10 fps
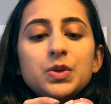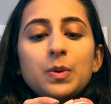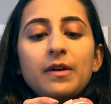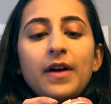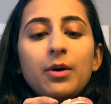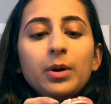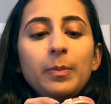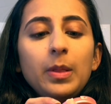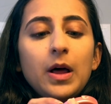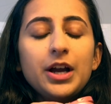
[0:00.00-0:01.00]

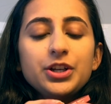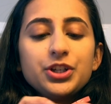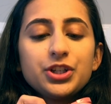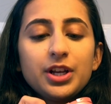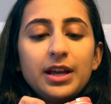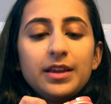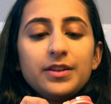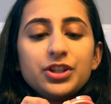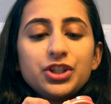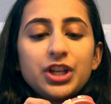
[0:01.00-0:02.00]
12-Hour Blush in
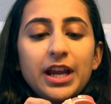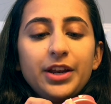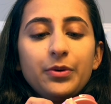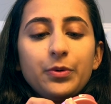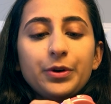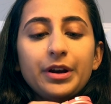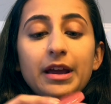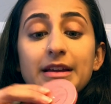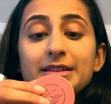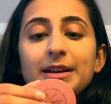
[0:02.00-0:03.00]
the shade
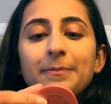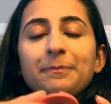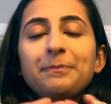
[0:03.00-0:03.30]
Ornate,